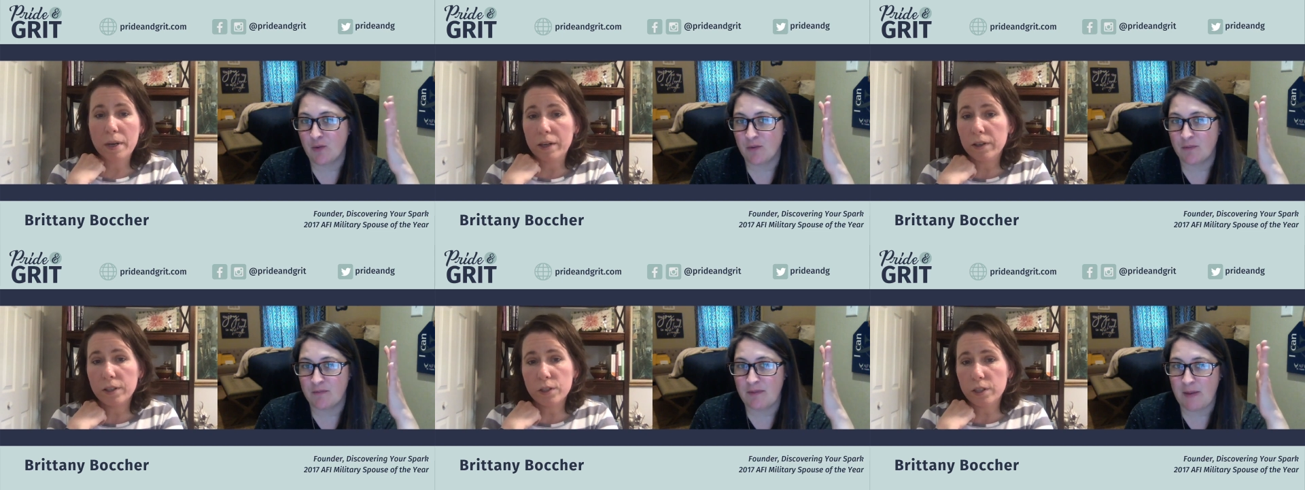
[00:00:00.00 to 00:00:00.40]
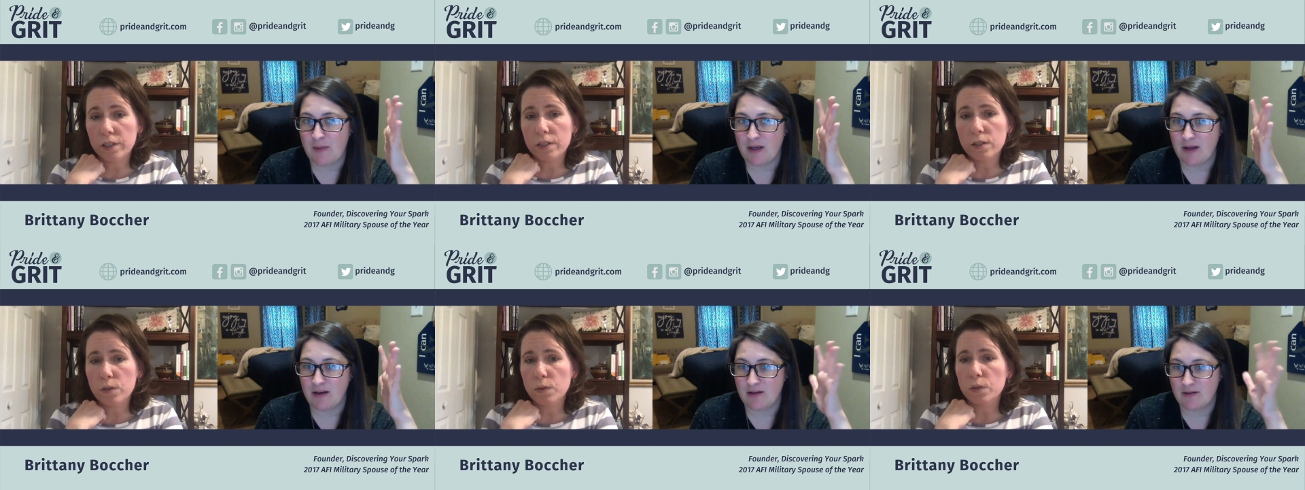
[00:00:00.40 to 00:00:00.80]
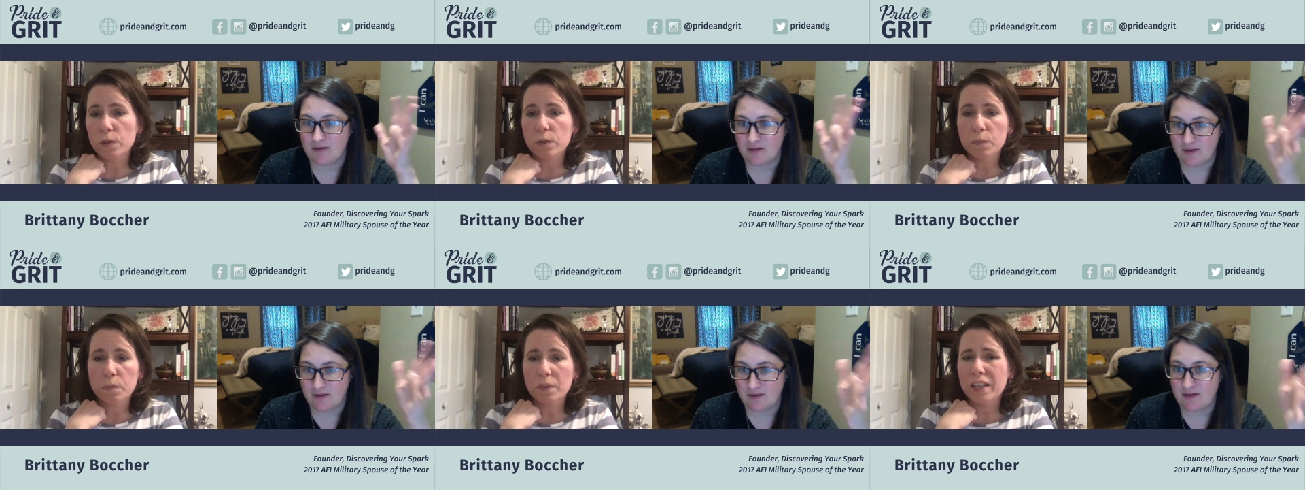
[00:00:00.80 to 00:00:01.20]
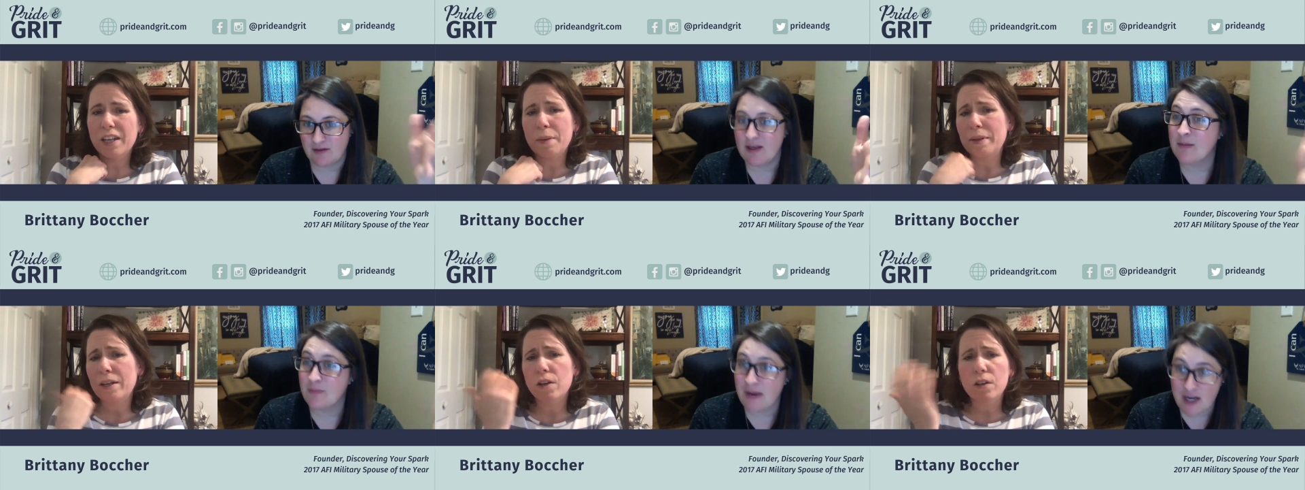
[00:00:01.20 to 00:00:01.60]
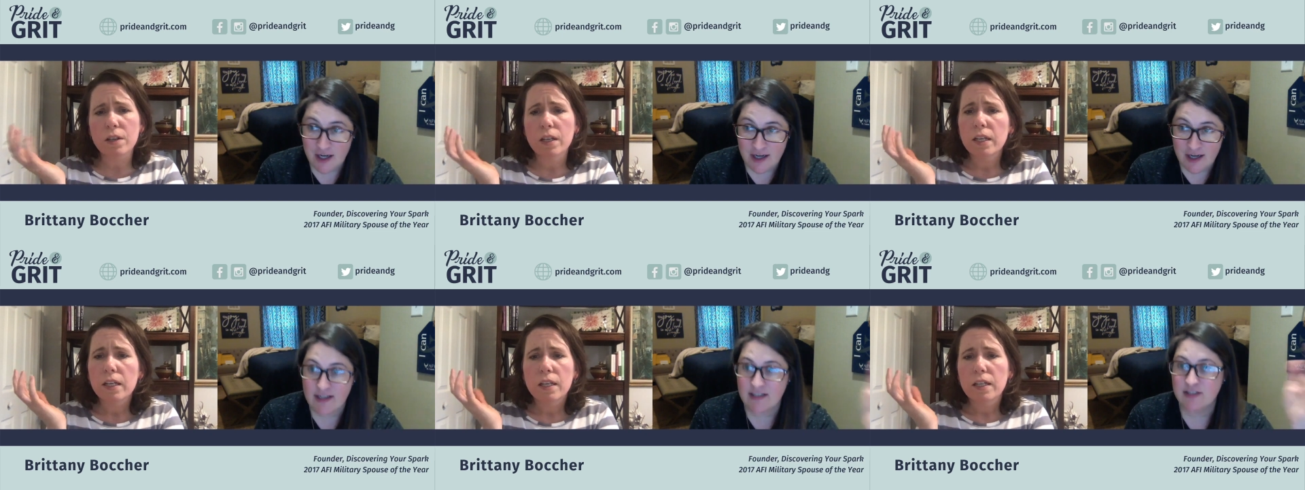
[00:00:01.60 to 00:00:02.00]
Speaker 1: marriages or,
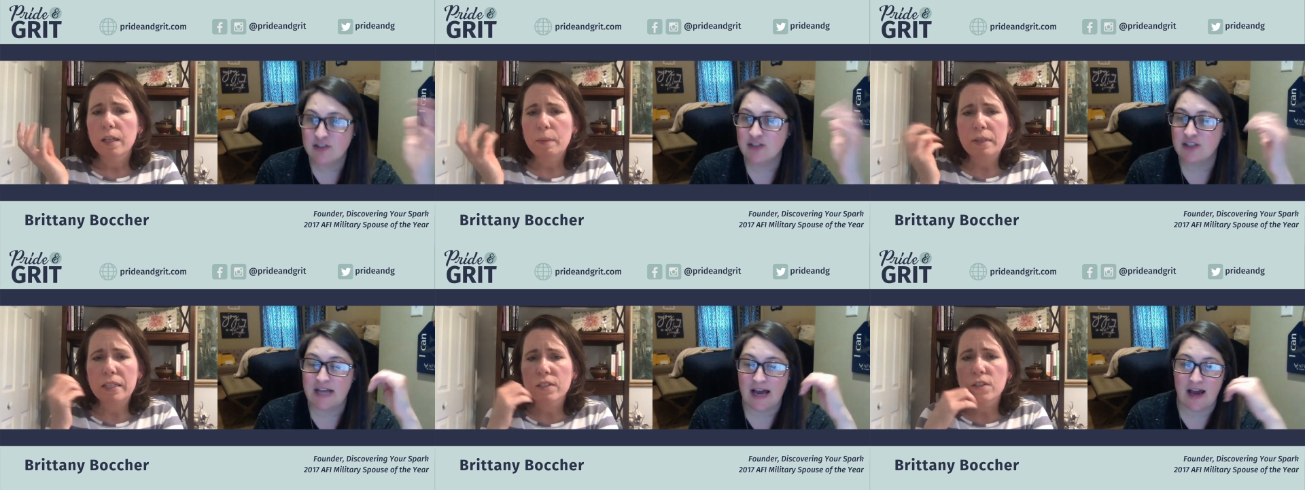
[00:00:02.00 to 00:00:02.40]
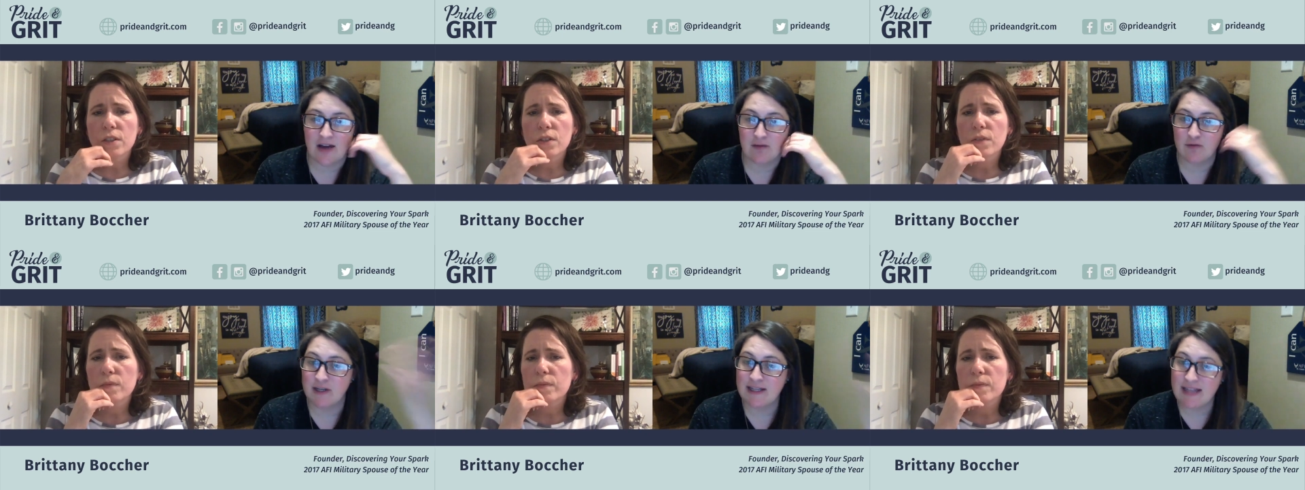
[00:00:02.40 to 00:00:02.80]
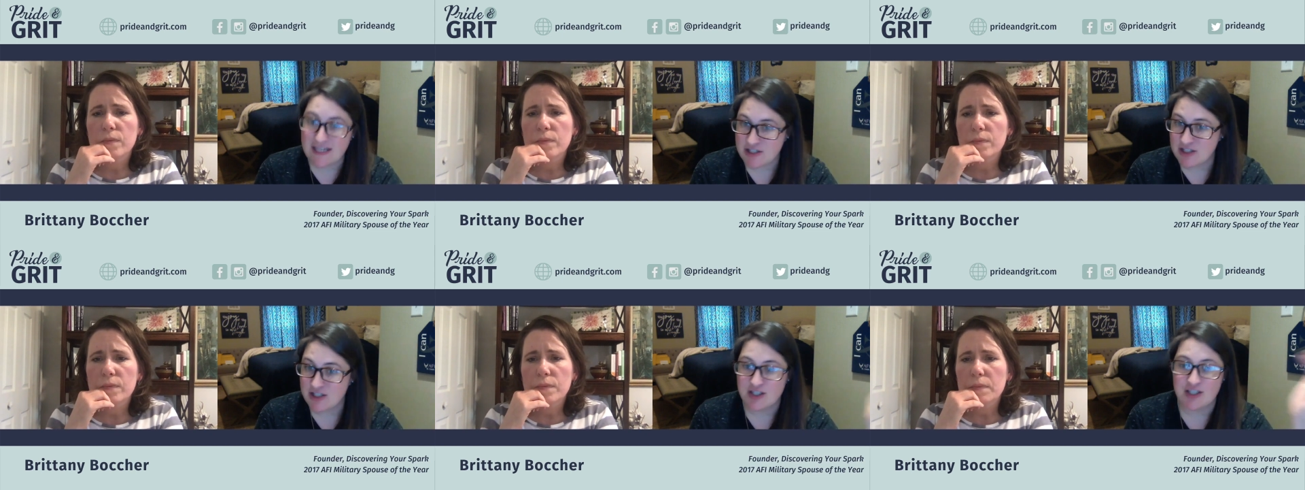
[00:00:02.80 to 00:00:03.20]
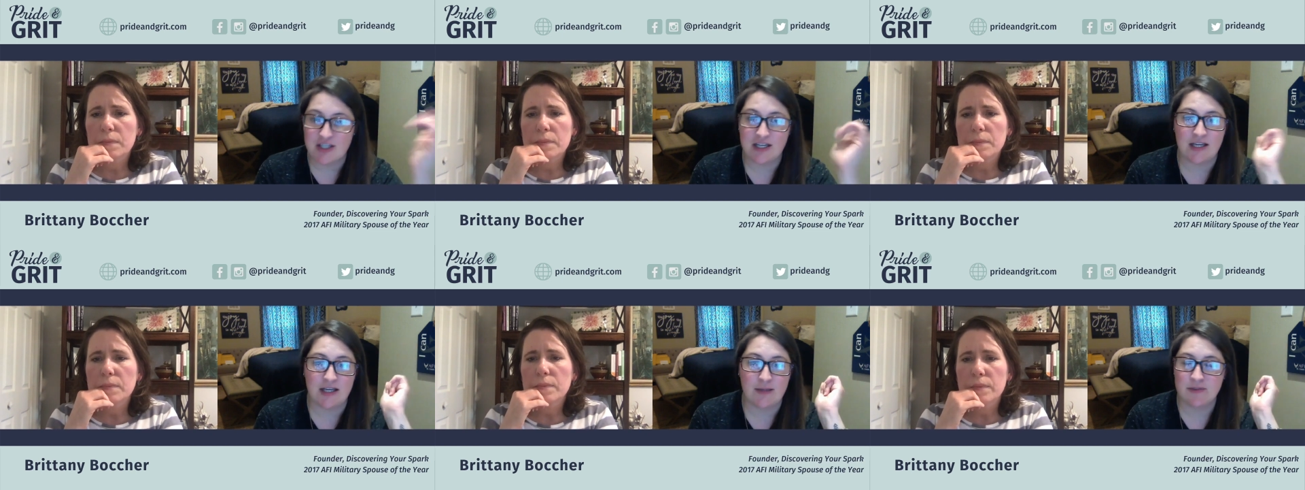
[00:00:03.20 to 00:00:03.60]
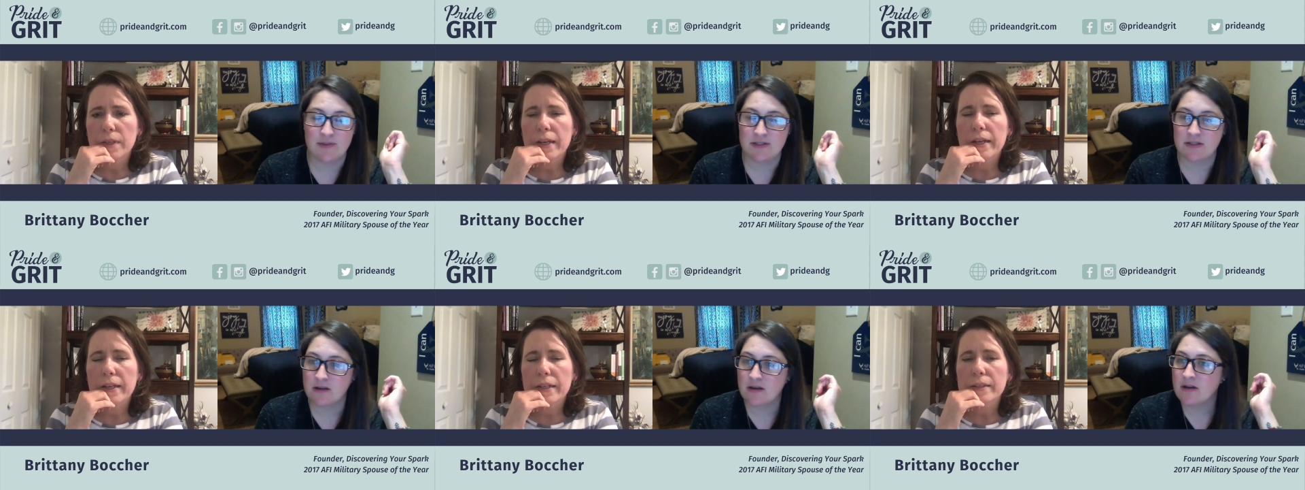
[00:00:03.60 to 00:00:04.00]
relationships.
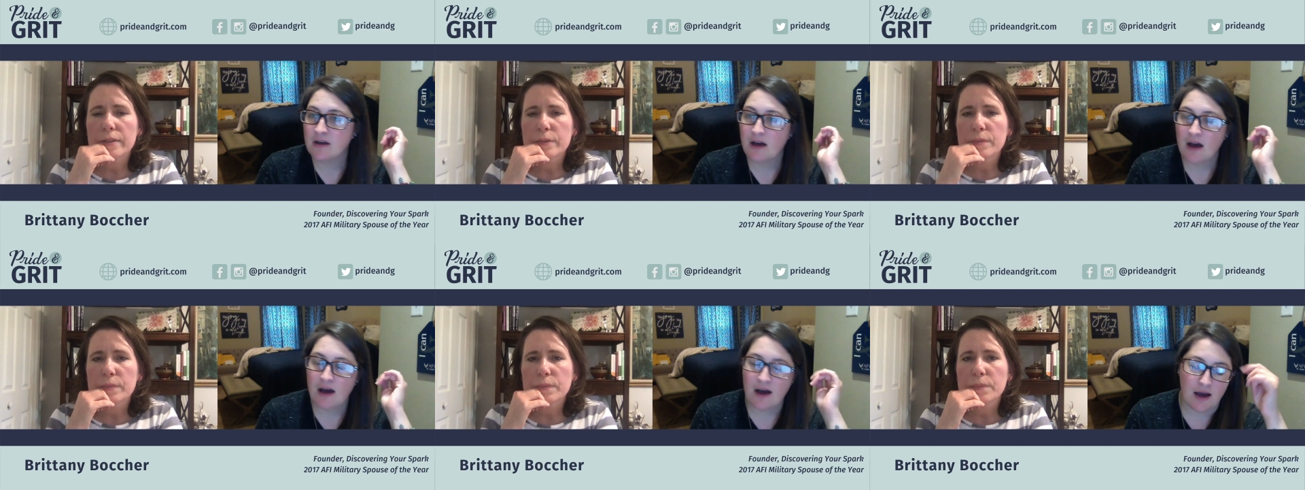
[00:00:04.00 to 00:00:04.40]
Yeah.